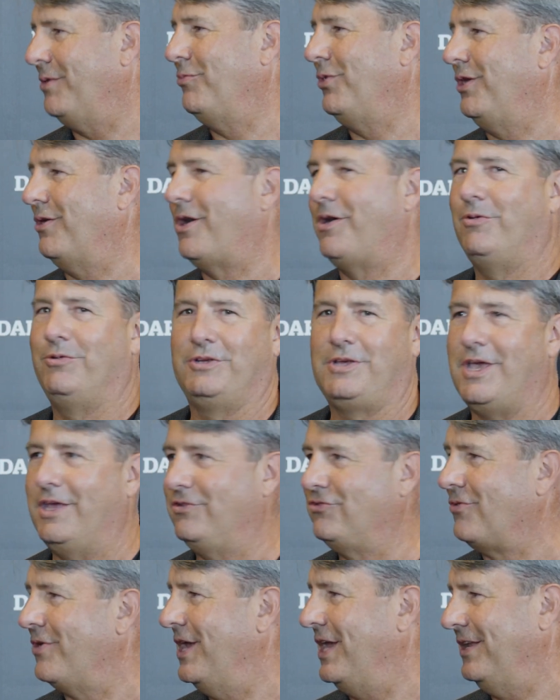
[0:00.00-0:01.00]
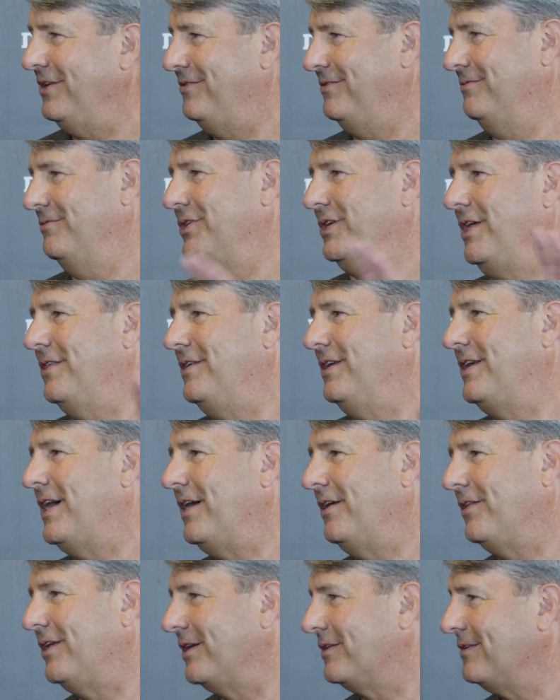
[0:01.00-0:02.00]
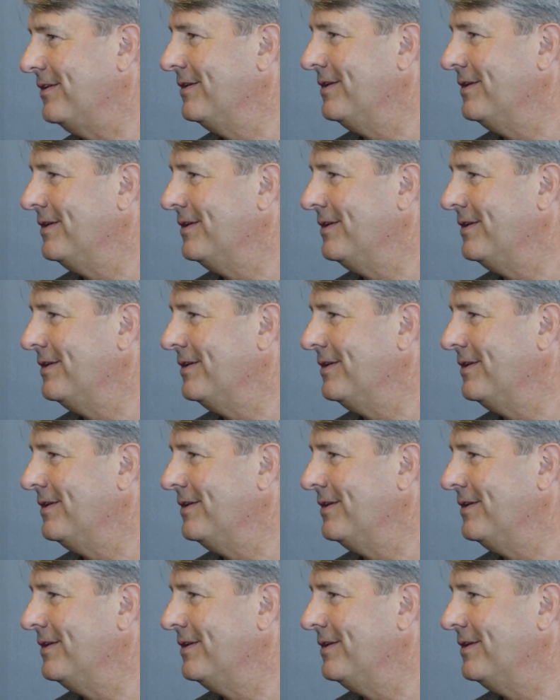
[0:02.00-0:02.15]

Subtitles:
We all got trained, look at the dialect.